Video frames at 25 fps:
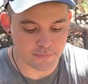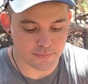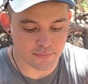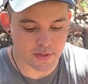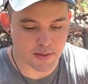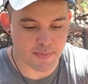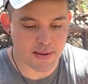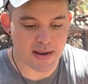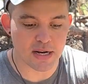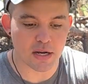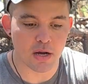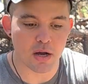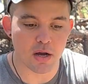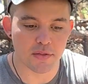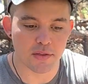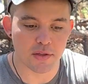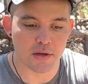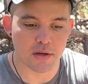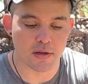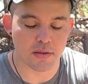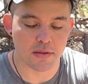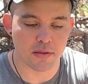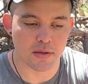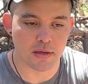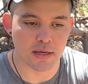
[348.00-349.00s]
Depending on
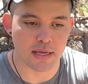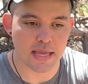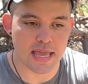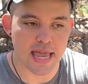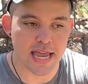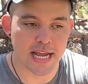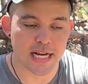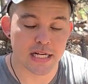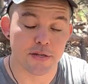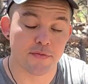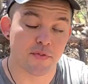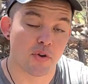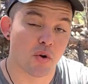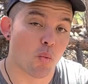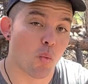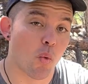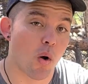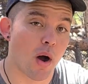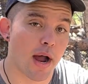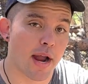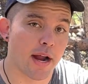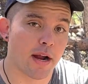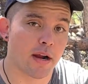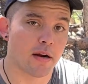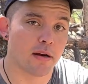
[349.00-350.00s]
the gauge of your
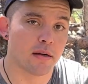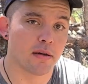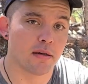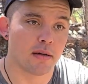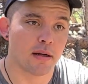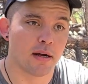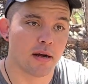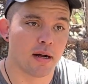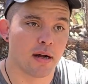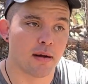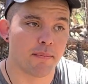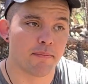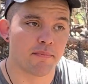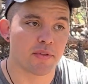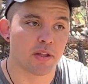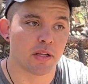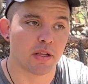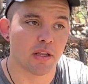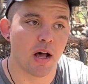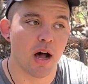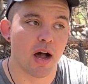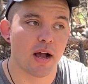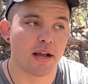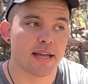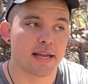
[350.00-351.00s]
wire, the
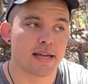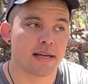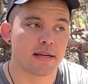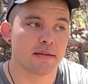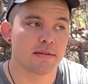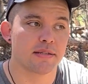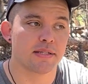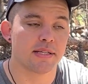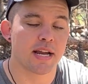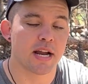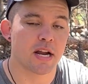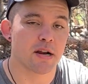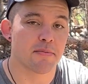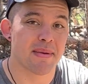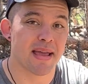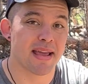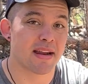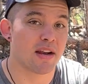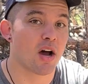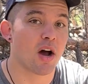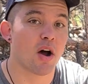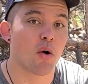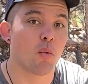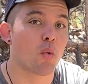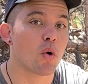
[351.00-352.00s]
locking snare may
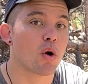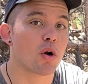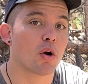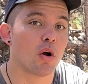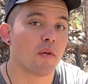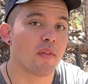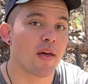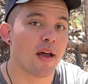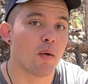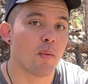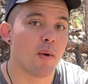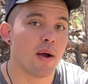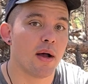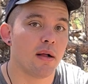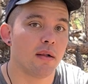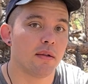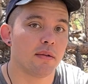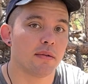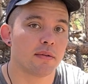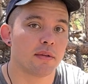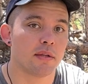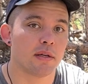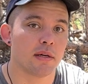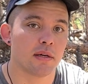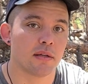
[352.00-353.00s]
not work all that well.
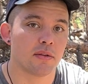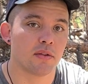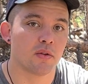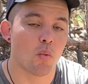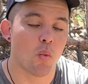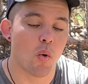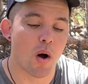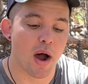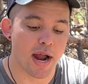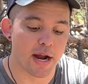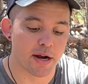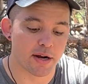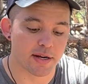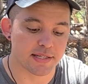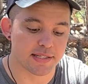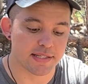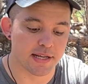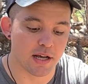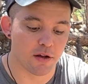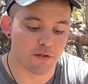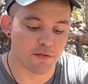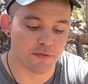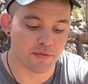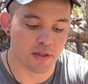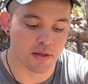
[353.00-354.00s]
The wire
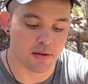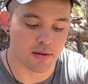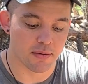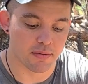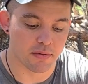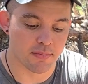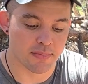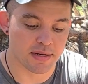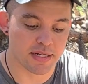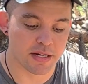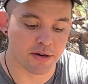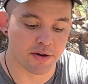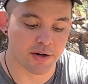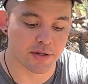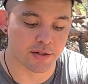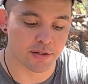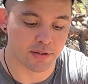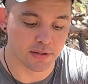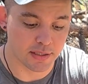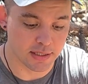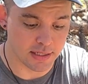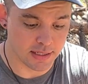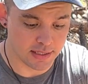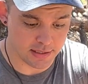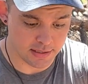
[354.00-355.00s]
itself, the material,
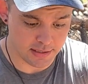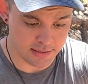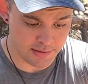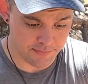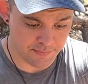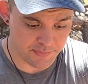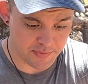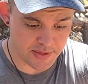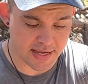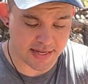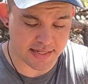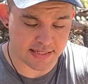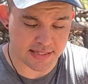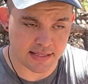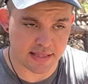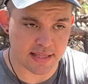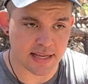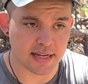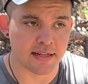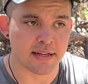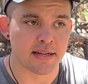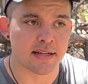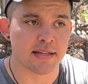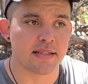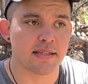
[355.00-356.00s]
its
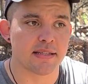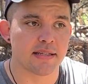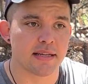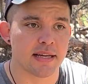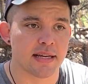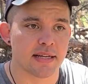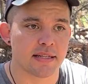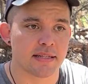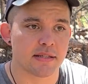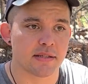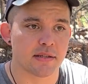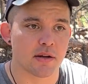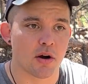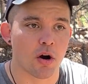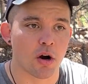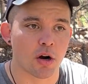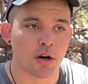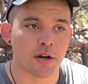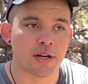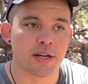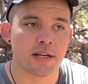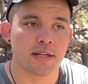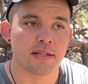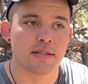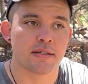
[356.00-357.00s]
thickness, its
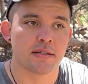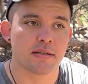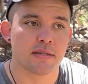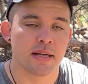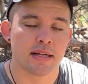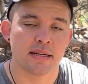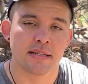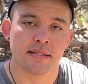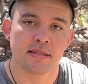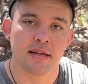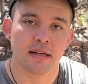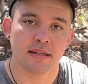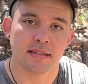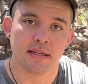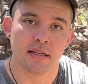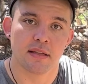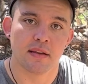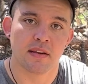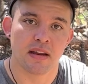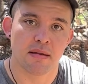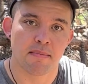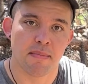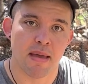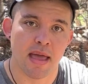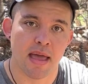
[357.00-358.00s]
hardness, its
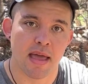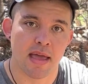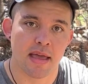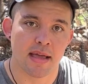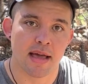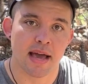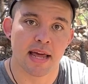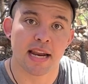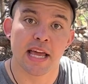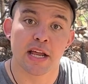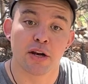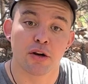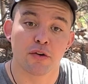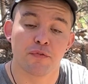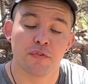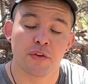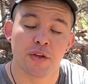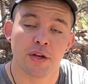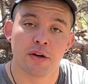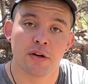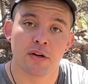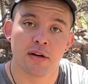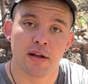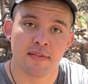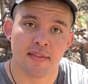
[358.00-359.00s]
ductility may kind of
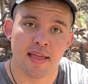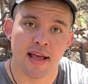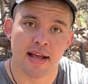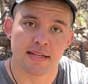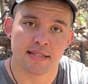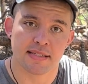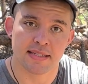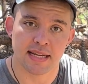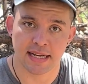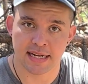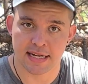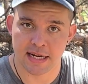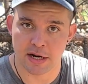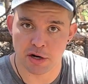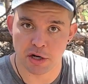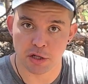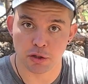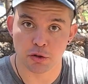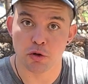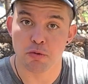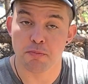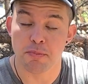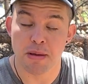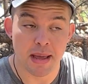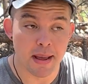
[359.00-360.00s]
interfere, and that secondary
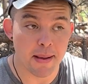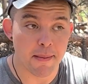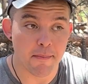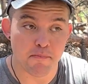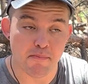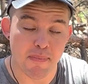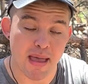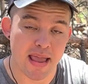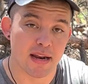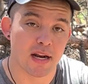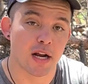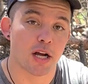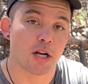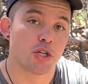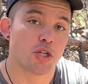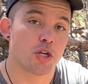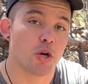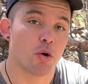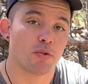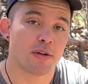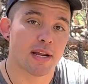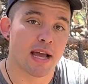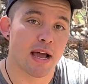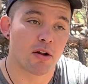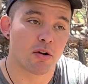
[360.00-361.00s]
loop may not
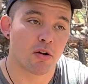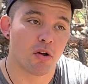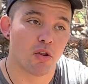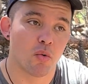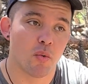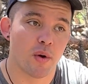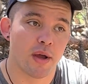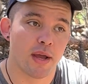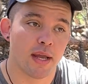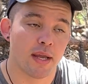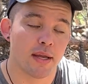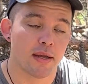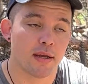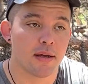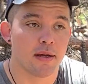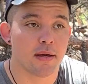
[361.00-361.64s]
choke down all the way.